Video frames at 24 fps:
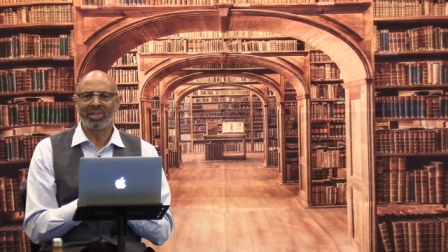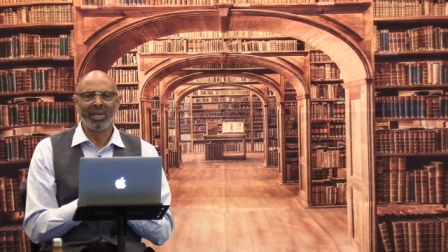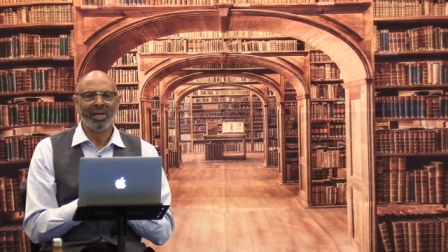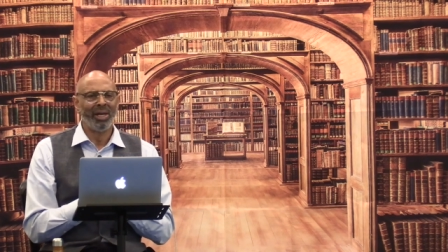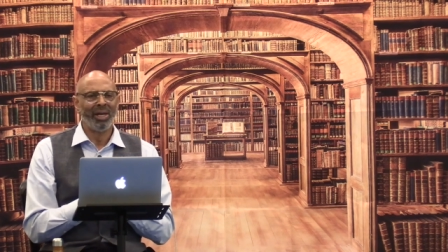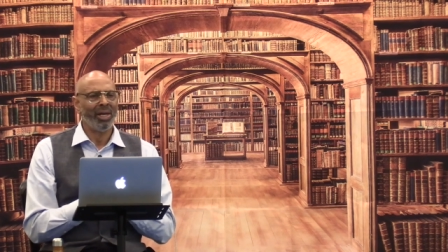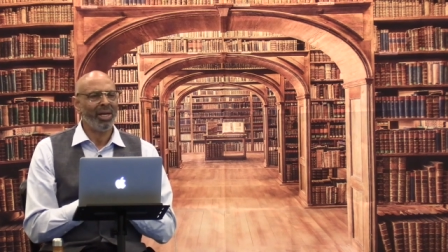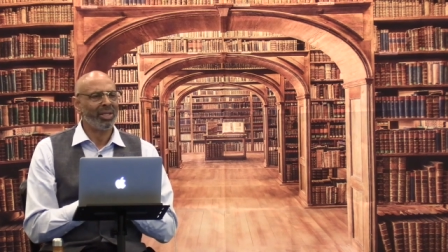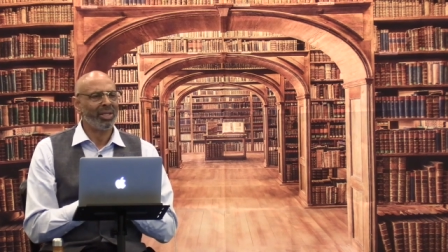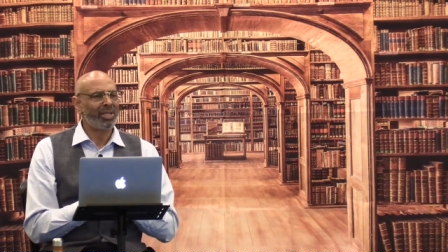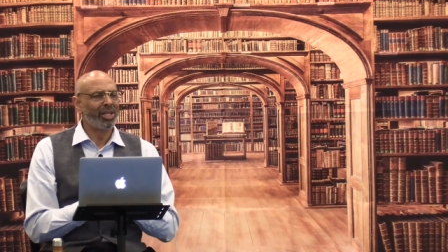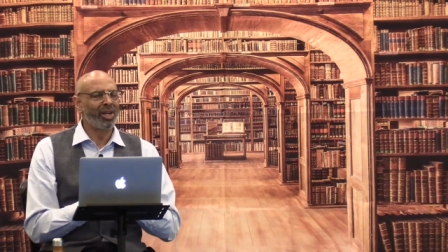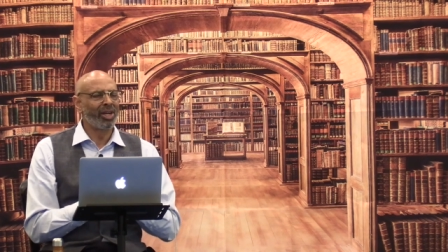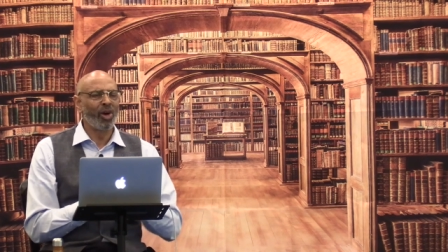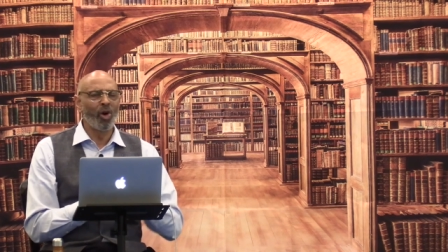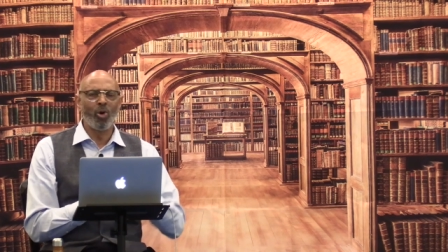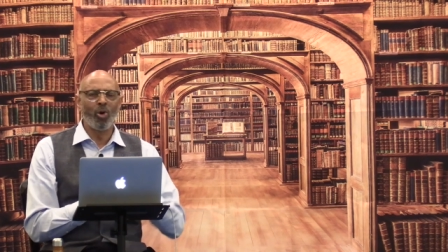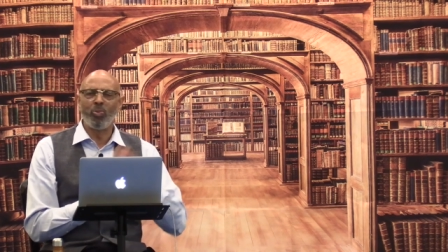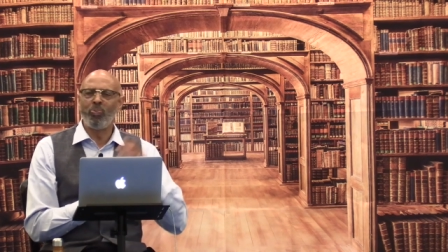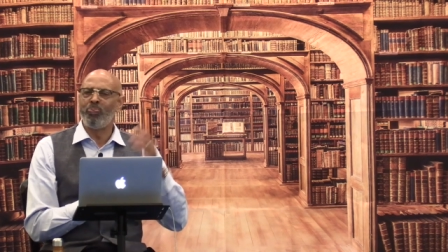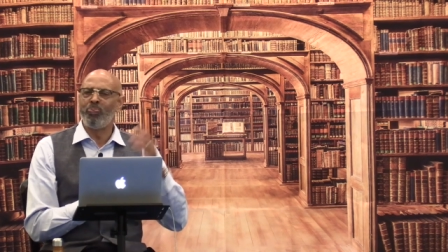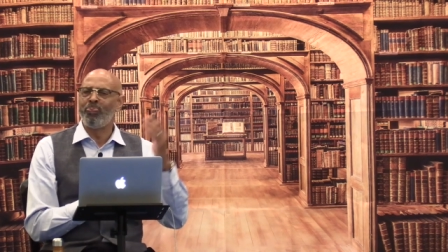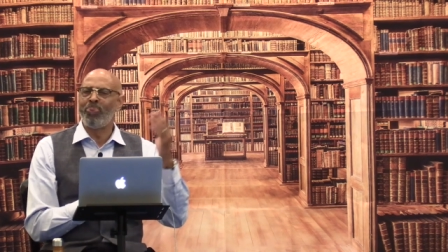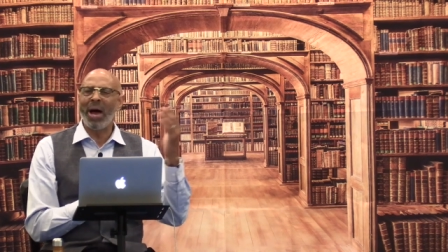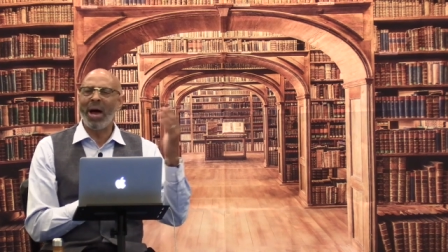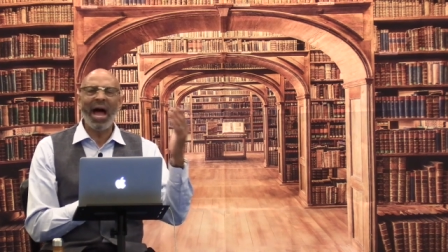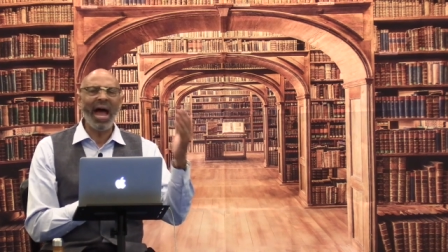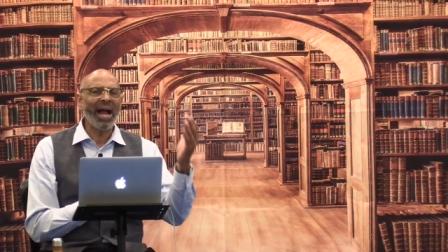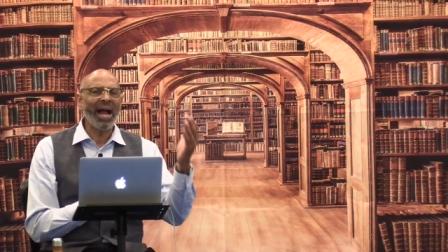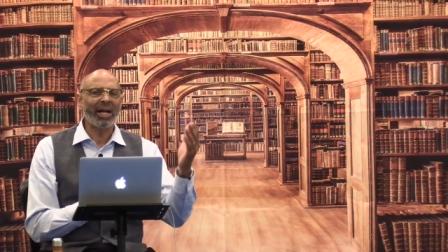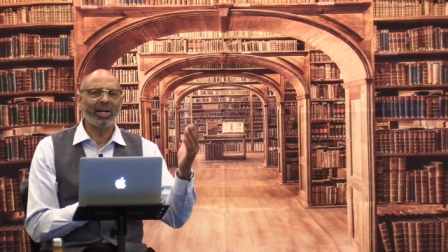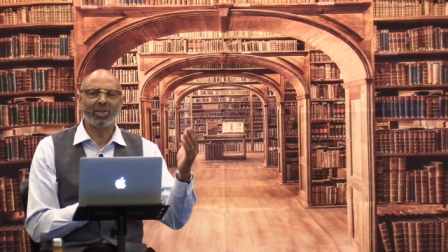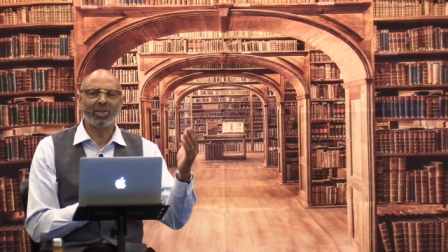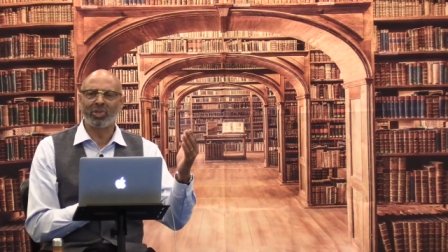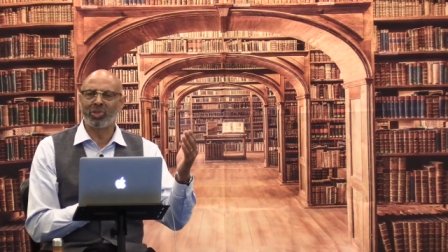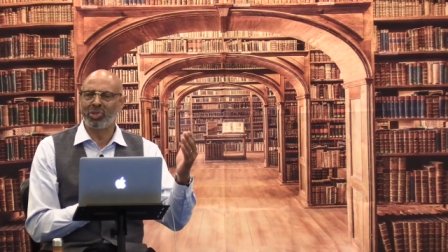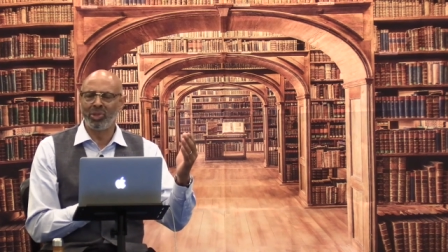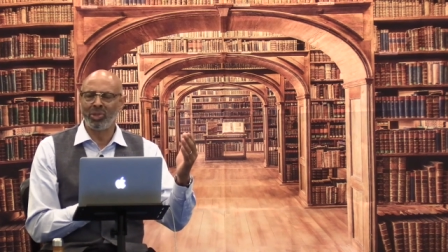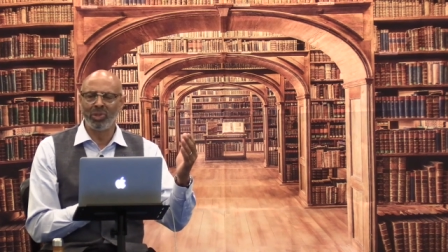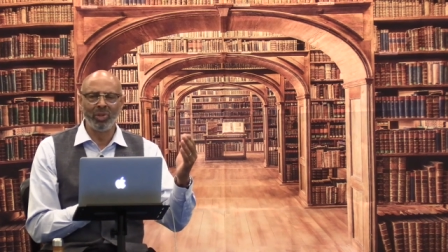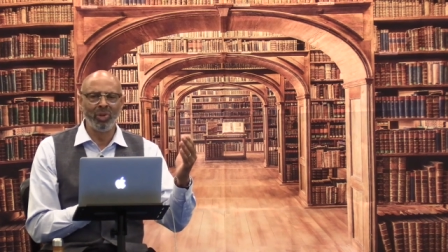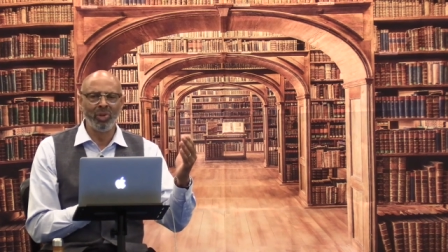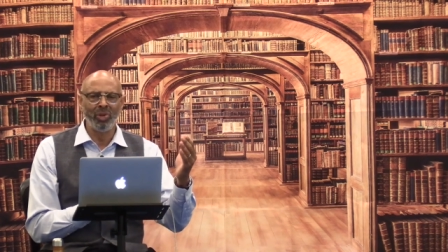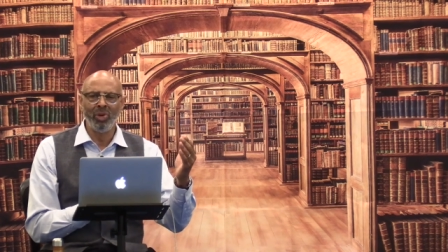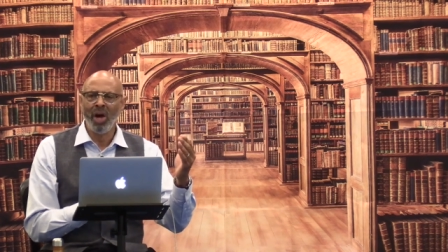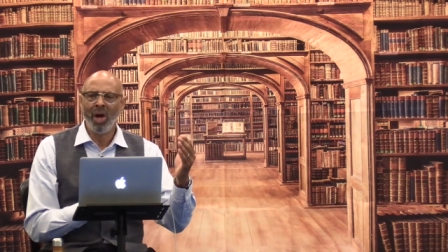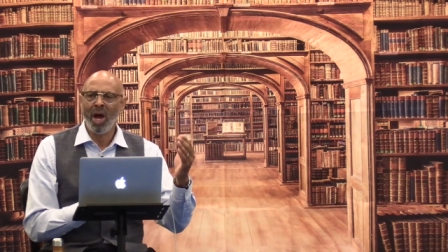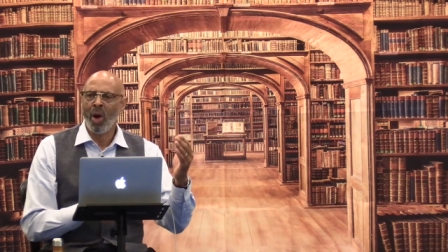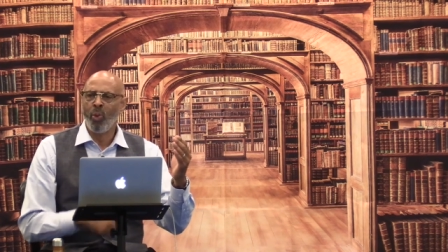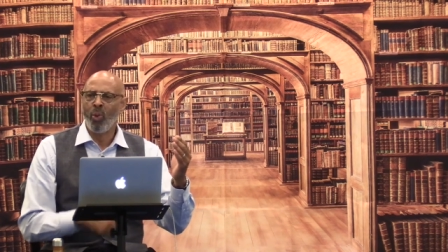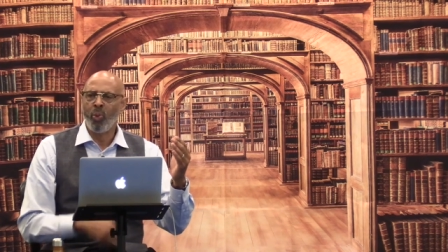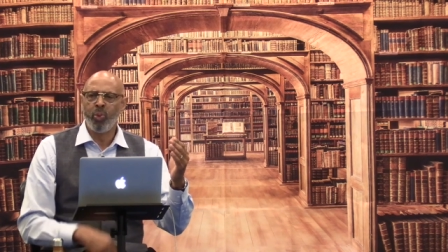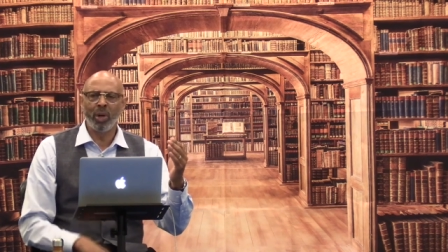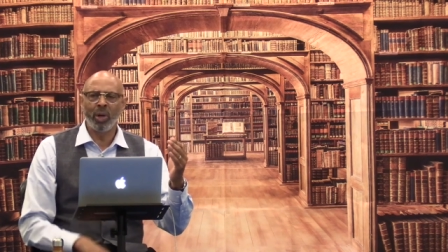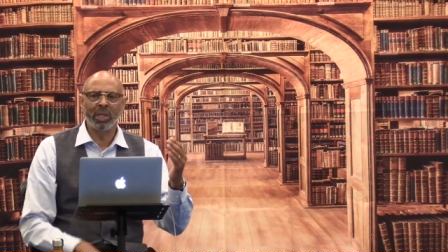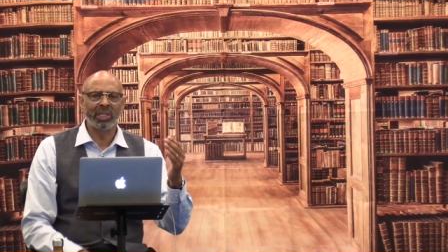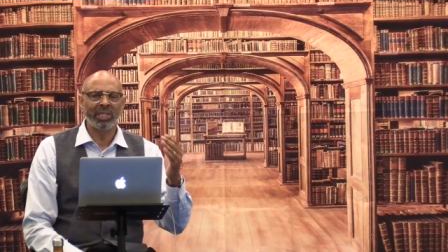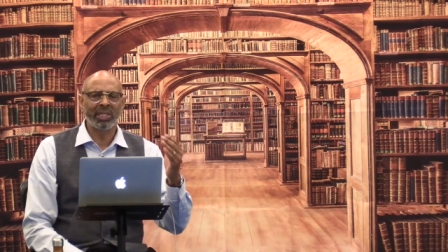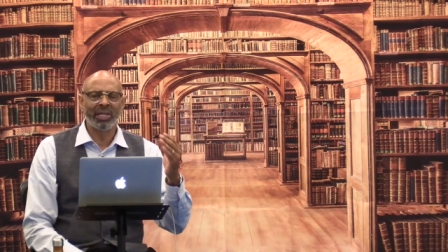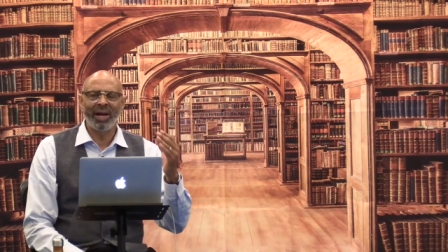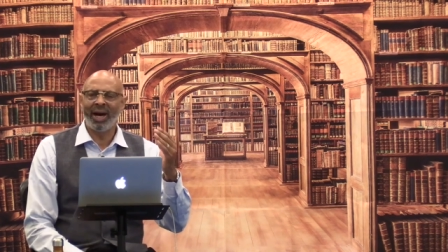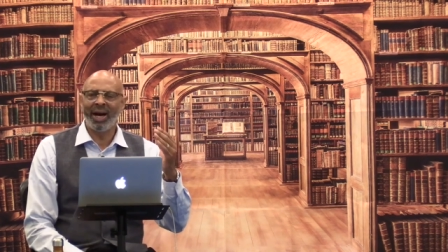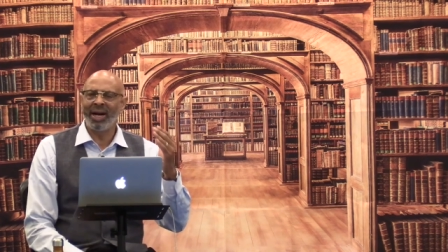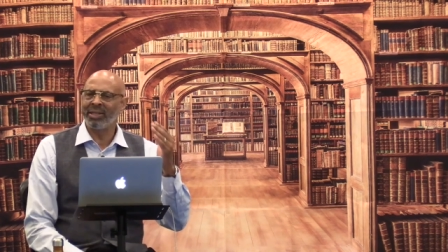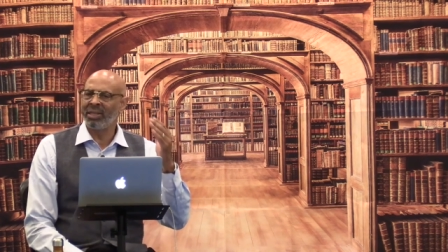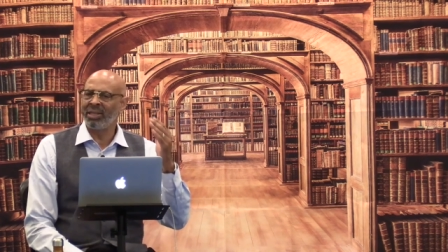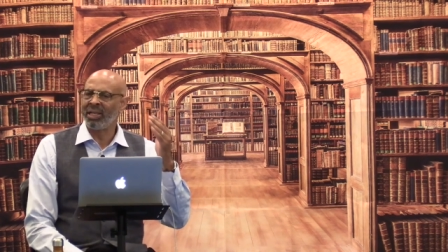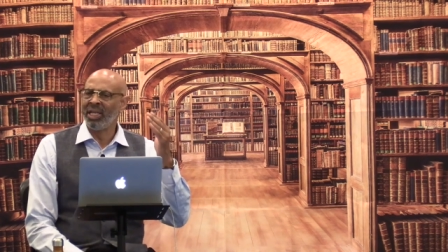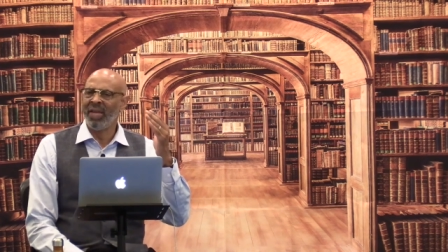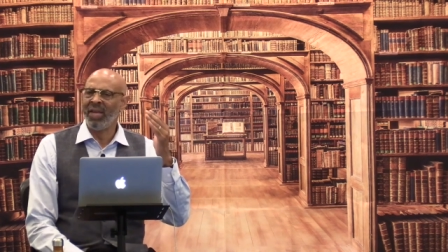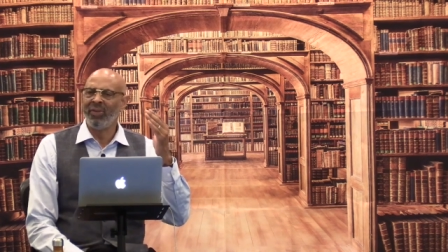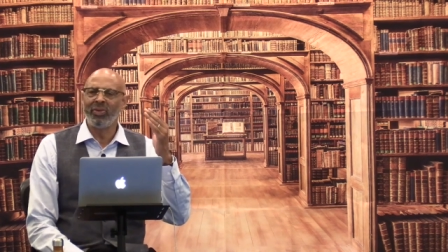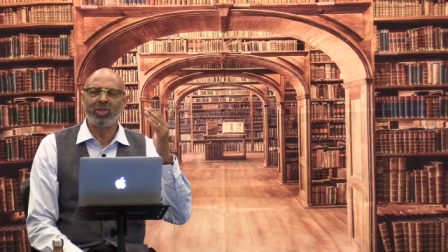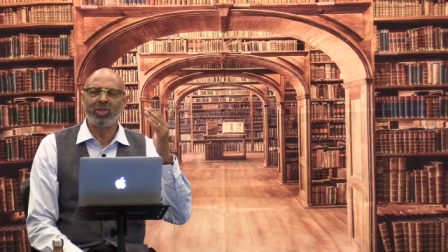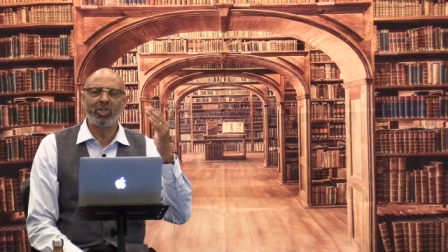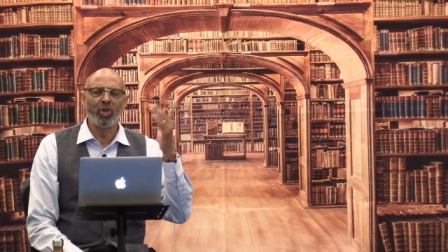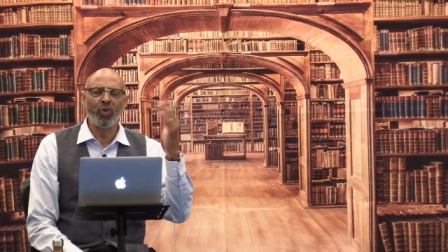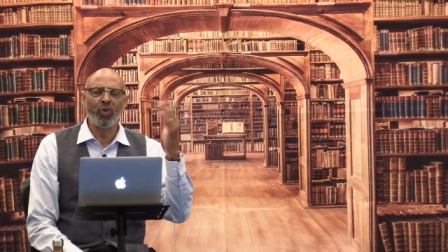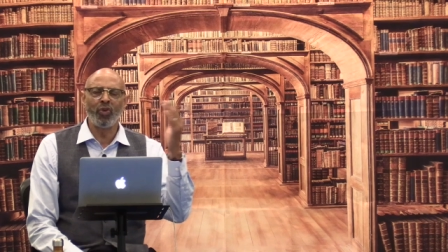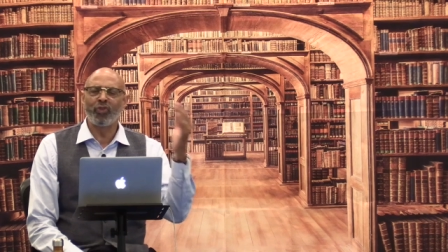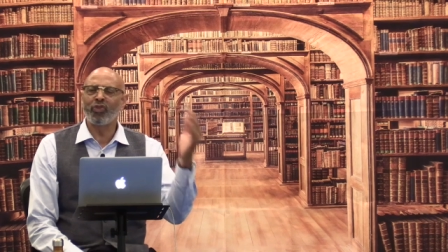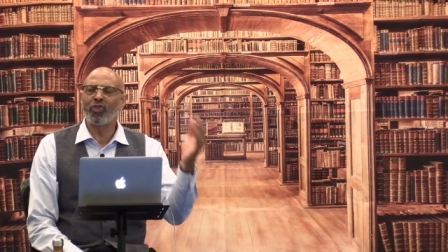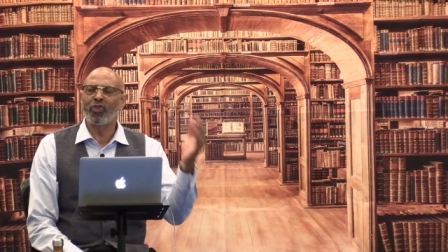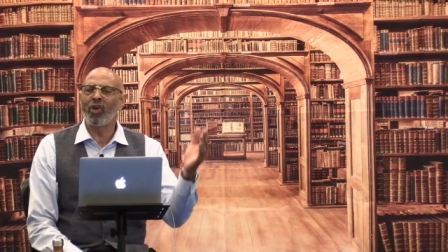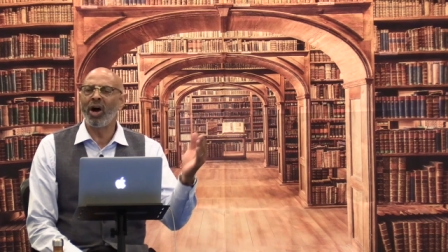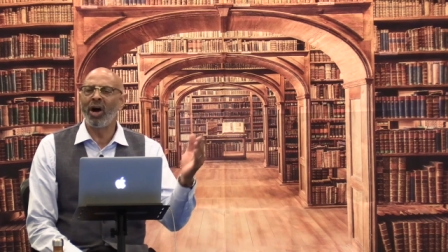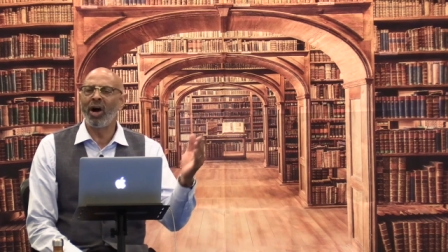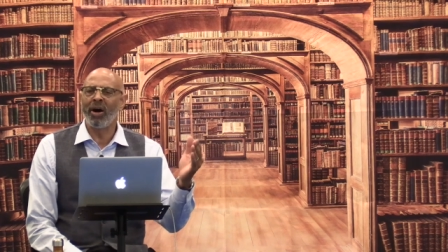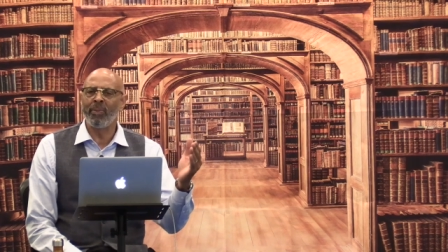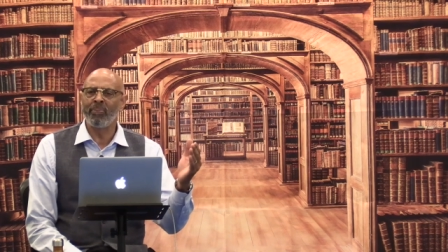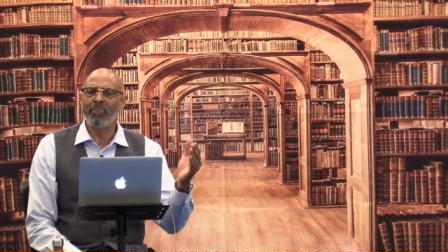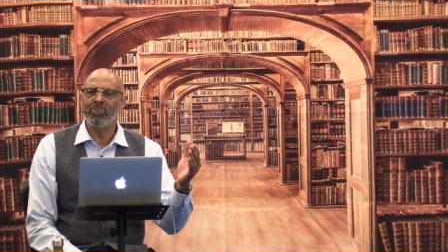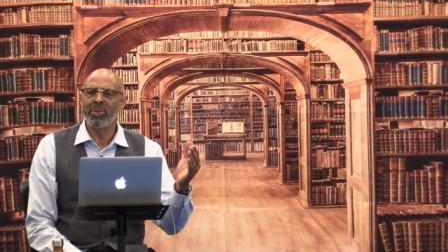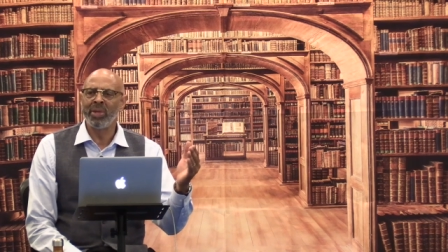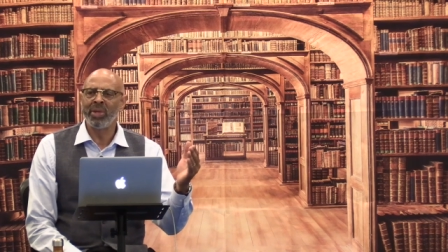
to go back to what God delivered you from